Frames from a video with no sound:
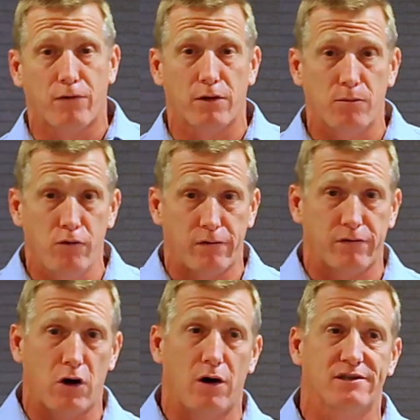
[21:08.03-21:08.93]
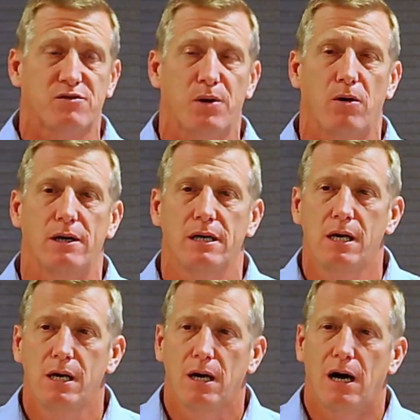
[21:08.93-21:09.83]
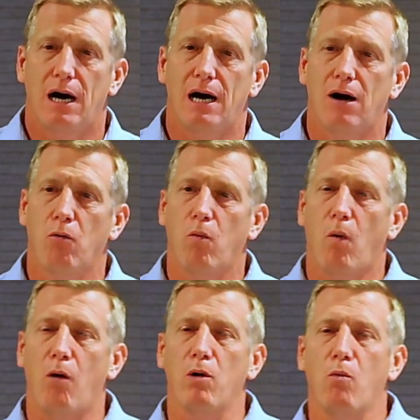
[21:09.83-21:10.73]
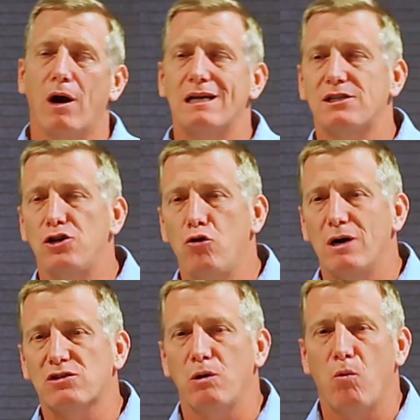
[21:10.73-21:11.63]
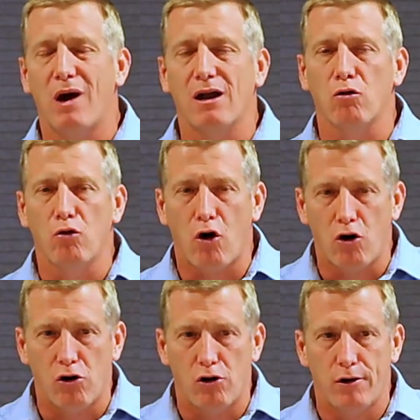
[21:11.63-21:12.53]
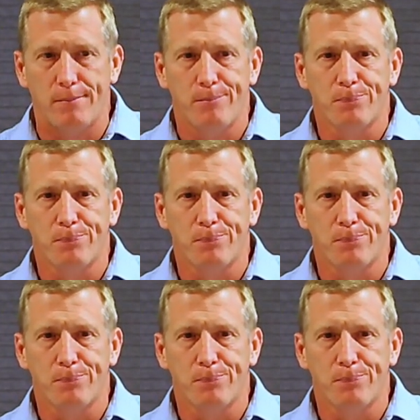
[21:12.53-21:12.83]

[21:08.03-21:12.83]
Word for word: the move of God's Spirit. Uh, what we want to do is we want to learn